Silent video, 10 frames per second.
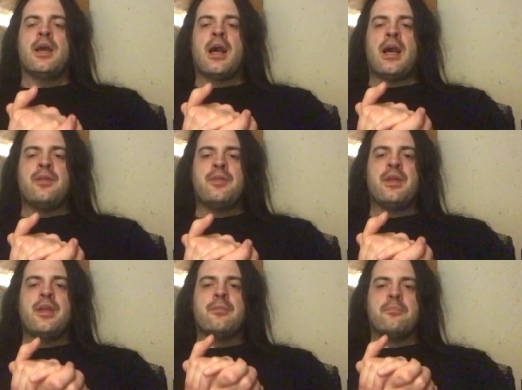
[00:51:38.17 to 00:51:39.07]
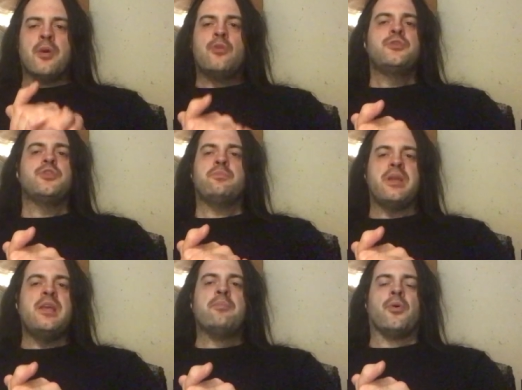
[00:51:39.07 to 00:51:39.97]
I think most
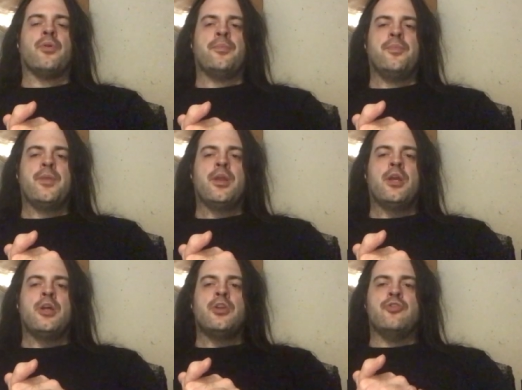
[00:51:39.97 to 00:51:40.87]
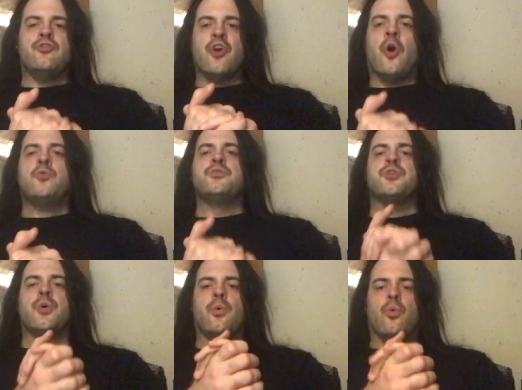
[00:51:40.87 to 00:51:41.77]
people don't
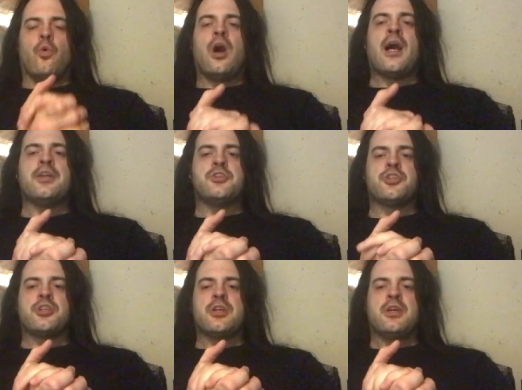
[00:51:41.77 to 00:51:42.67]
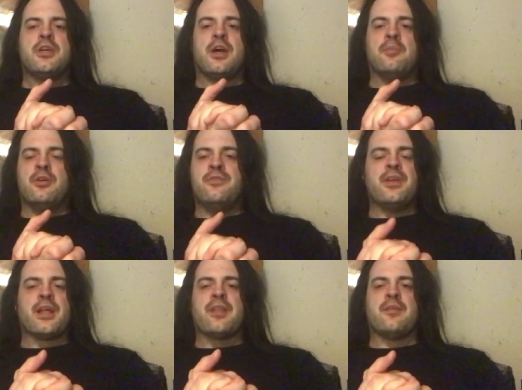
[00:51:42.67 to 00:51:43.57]
watch a movie
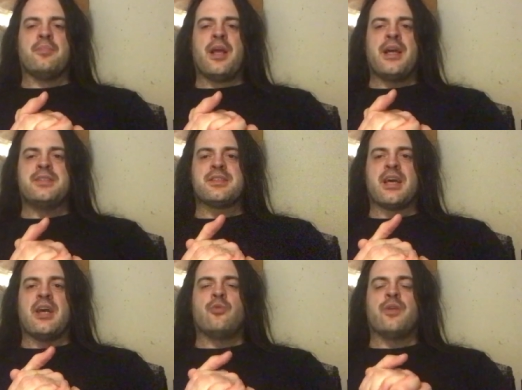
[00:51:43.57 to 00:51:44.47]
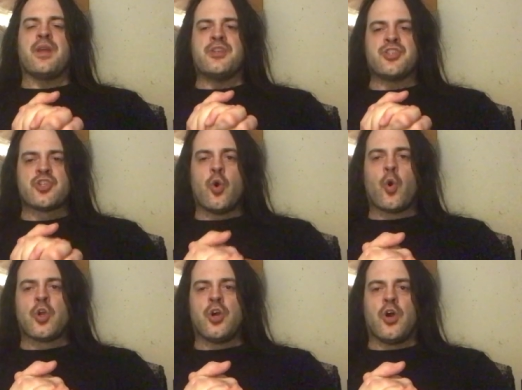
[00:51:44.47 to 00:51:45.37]
like The Blind Side with a
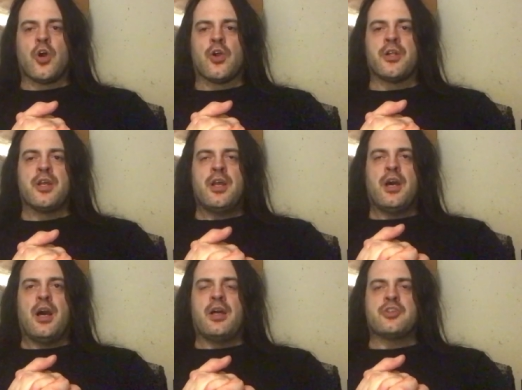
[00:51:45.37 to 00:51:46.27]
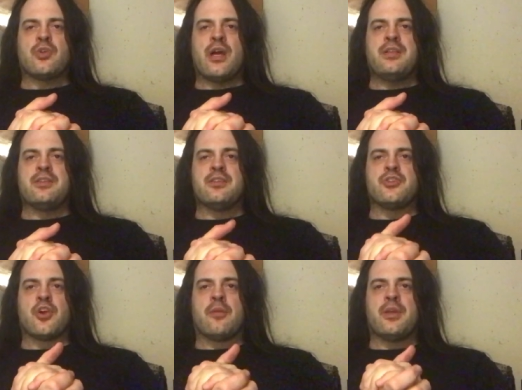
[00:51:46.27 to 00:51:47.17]
scorecard uh, trying to
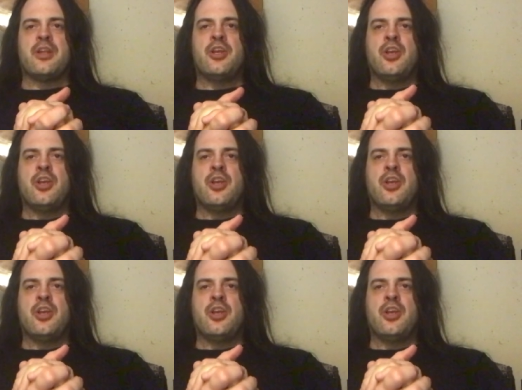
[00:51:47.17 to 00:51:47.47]
determine